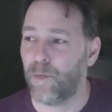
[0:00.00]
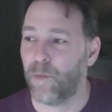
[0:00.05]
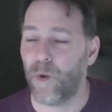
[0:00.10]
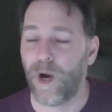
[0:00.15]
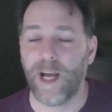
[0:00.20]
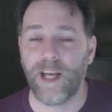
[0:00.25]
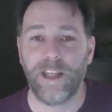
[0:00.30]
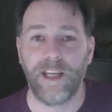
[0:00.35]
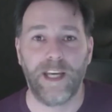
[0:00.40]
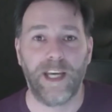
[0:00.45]

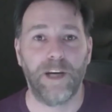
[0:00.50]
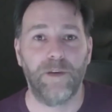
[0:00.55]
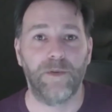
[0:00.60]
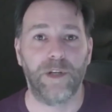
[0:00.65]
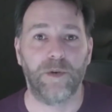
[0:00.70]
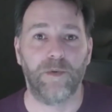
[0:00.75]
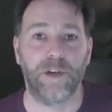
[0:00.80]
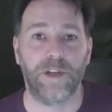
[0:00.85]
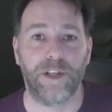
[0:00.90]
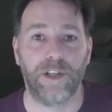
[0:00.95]
Why the hell
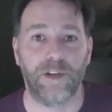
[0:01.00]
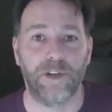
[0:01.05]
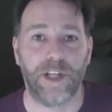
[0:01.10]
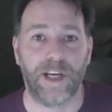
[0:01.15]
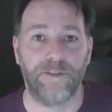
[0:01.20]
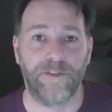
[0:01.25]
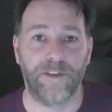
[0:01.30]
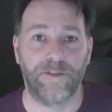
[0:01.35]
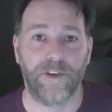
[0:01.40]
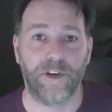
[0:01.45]
would I want to do
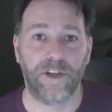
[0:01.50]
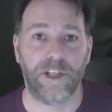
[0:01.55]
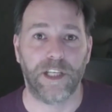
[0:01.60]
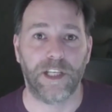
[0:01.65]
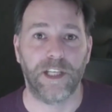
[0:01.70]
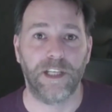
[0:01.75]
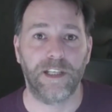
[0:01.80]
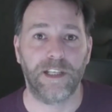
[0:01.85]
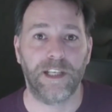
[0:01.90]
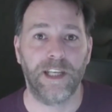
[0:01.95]
that for 40
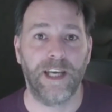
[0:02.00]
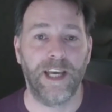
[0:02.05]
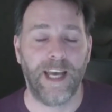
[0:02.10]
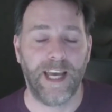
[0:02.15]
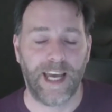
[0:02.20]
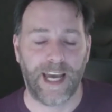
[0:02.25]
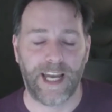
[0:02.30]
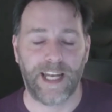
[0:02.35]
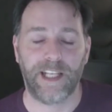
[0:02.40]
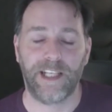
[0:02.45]
years?
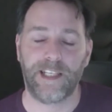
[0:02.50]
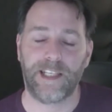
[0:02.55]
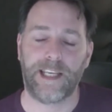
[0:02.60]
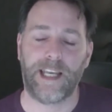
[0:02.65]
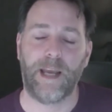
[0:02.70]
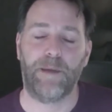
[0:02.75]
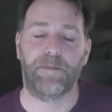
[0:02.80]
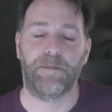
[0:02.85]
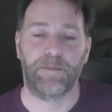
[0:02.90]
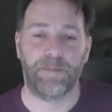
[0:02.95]
And I just
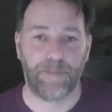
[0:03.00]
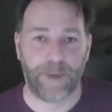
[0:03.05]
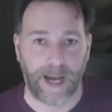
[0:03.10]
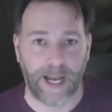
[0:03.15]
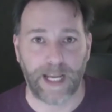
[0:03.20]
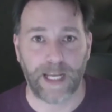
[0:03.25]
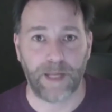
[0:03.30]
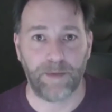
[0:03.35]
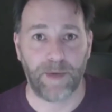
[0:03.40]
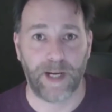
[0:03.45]
kept
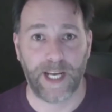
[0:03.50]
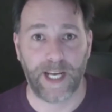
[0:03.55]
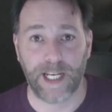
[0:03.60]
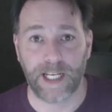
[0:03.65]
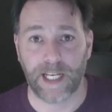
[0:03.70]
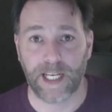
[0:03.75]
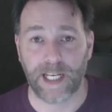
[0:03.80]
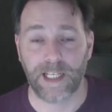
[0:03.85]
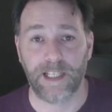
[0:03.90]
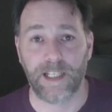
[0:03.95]
banging my head
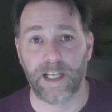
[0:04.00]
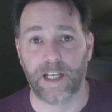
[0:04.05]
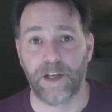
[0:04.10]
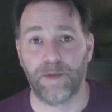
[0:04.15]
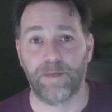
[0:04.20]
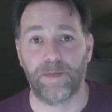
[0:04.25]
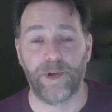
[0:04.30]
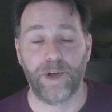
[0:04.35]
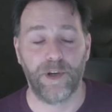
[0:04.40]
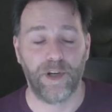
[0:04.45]
against the
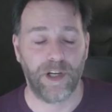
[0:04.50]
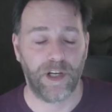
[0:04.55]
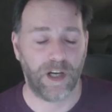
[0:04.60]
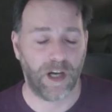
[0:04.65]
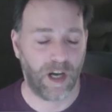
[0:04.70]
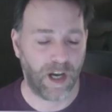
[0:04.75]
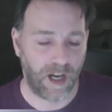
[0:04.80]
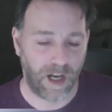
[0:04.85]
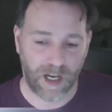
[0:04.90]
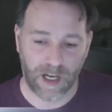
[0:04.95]
computer.
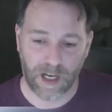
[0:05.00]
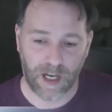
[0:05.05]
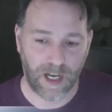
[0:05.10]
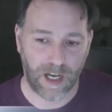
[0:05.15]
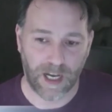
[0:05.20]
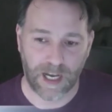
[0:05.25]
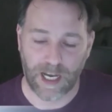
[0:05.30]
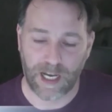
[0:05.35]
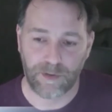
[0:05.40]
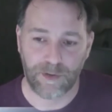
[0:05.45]

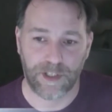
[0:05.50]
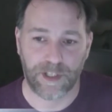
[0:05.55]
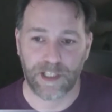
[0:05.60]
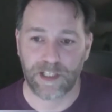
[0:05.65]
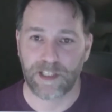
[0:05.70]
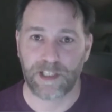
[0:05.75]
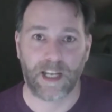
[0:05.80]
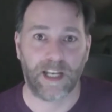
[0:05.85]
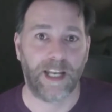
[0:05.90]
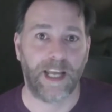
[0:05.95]
It was
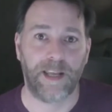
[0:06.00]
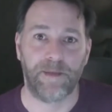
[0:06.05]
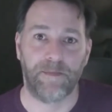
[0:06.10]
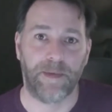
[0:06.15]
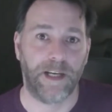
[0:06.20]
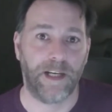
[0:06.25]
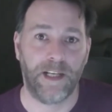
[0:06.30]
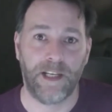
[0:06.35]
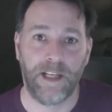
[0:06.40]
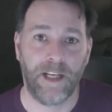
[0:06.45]
just a
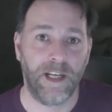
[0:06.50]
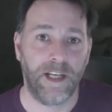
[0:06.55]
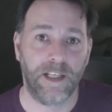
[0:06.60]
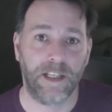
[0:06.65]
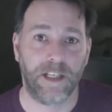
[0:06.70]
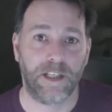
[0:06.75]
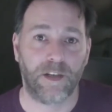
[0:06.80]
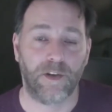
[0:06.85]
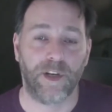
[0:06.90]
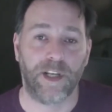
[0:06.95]
nightmare
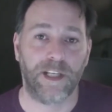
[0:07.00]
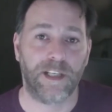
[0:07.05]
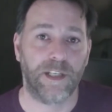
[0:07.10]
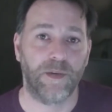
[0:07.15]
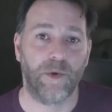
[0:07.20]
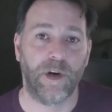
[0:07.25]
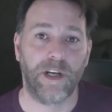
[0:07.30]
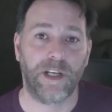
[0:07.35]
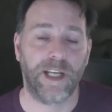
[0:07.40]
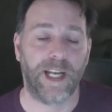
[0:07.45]
just going into
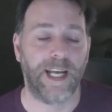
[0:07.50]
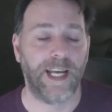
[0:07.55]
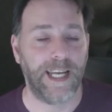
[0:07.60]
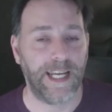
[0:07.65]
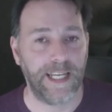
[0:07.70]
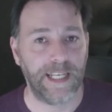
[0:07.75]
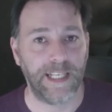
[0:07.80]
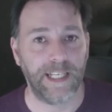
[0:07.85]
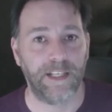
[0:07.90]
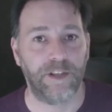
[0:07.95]
work, and I
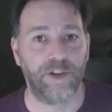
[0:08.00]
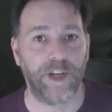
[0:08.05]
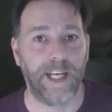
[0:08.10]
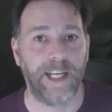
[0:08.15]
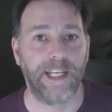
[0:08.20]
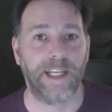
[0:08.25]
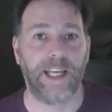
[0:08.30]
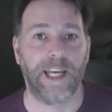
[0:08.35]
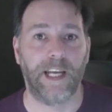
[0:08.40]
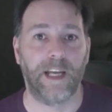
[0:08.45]
hated,
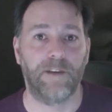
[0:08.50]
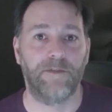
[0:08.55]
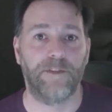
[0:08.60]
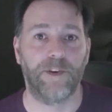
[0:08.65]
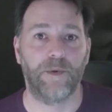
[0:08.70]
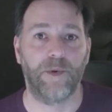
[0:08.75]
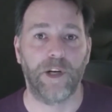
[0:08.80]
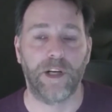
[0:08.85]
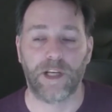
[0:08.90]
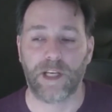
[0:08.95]
dreaded getting up
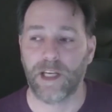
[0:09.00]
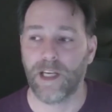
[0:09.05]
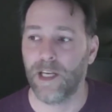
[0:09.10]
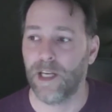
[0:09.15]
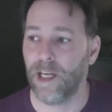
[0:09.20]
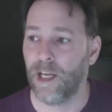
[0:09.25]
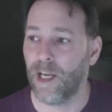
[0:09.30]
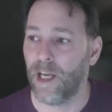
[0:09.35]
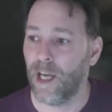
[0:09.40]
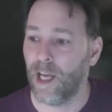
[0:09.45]
for work.
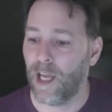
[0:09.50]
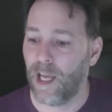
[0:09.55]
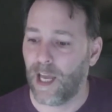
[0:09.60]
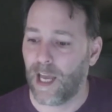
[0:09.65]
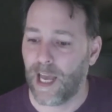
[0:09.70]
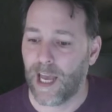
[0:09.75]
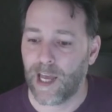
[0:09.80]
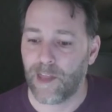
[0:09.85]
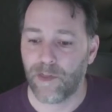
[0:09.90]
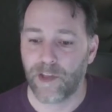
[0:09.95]

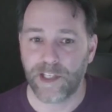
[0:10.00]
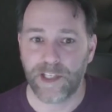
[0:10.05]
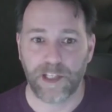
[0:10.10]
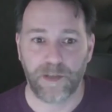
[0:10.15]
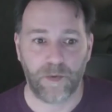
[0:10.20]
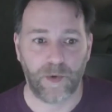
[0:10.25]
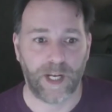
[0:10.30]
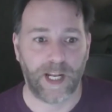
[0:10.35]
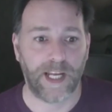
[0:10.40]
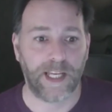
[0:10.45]
And this
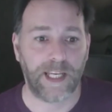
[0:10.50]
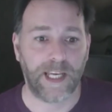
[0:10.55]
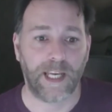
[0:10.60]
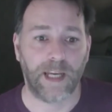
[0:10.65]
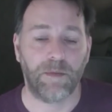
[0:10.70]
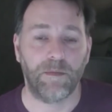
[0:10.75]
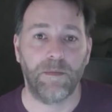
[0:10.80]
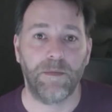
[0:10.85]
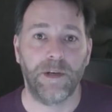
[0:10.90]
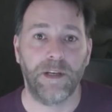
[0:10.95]
is where I
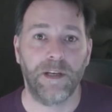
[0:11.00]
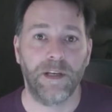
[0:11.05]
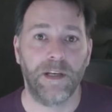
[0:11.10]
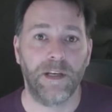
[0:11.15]
came